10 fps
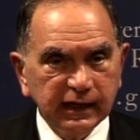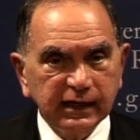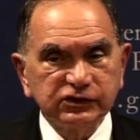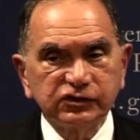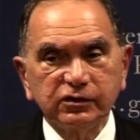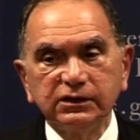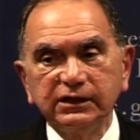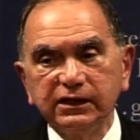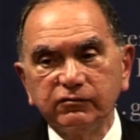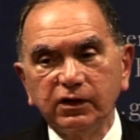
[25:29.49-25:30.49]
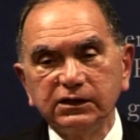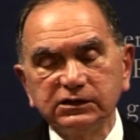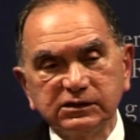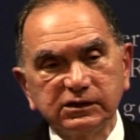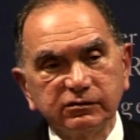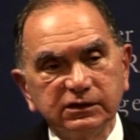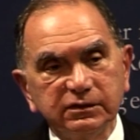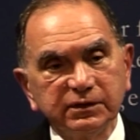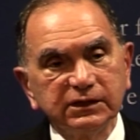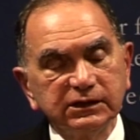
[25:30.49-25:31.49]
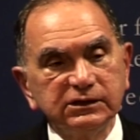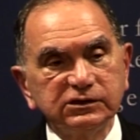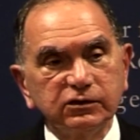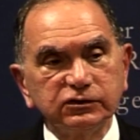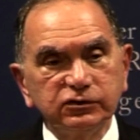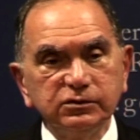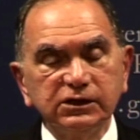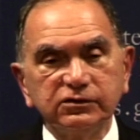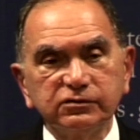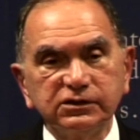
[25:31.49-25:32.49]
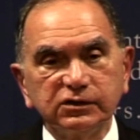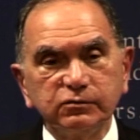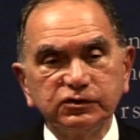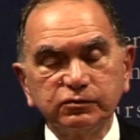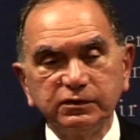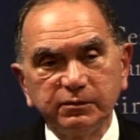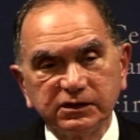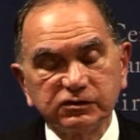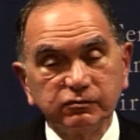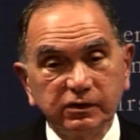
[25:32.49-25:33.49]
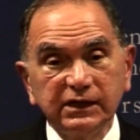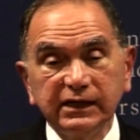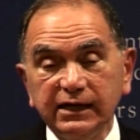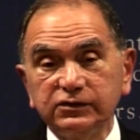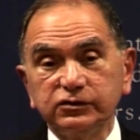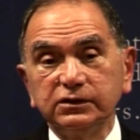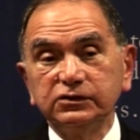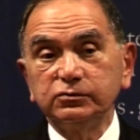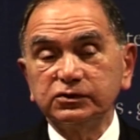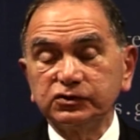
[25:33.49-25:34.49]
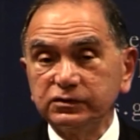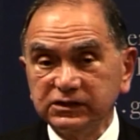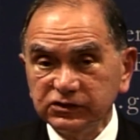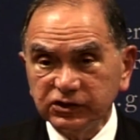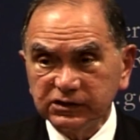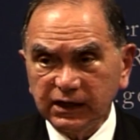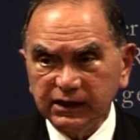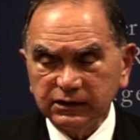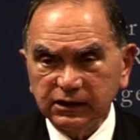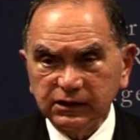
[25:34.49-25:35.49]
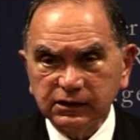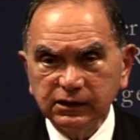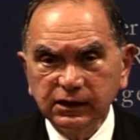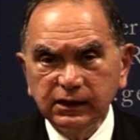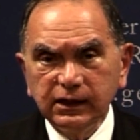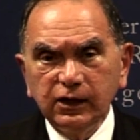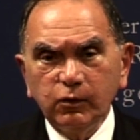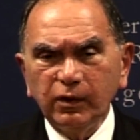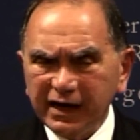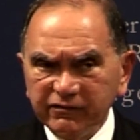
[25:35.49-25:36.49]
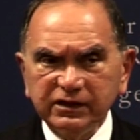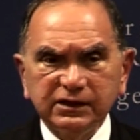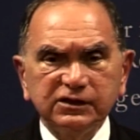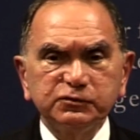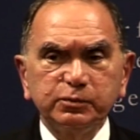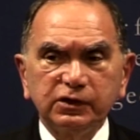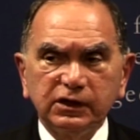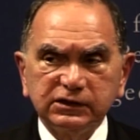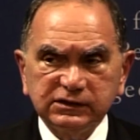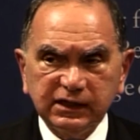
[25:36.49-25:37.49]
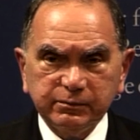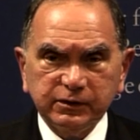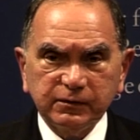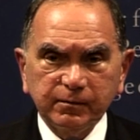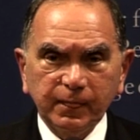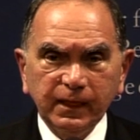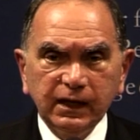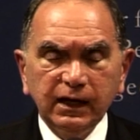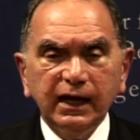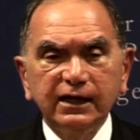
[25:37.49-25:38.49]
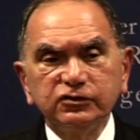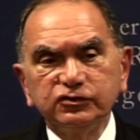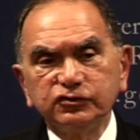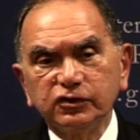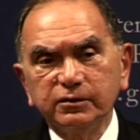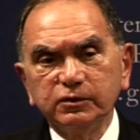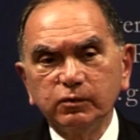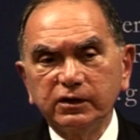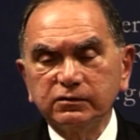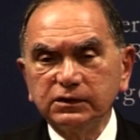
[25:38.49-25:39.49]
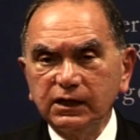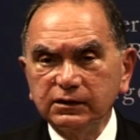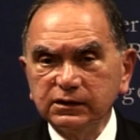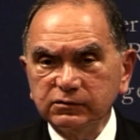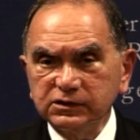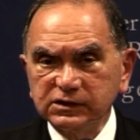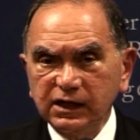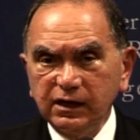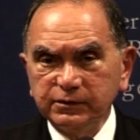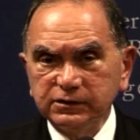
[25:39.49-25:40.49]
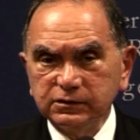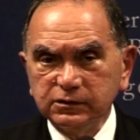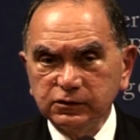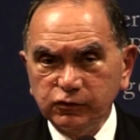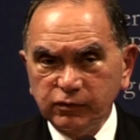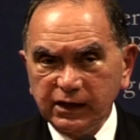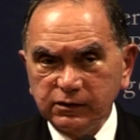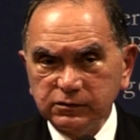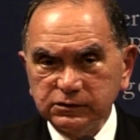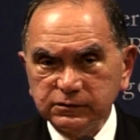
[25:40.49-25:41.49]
And certainly Iran and Syria in the Middle East are two countries in which we must really enter into a strategic dialogue where everything is put on the table and to determine whether or not there is common ground.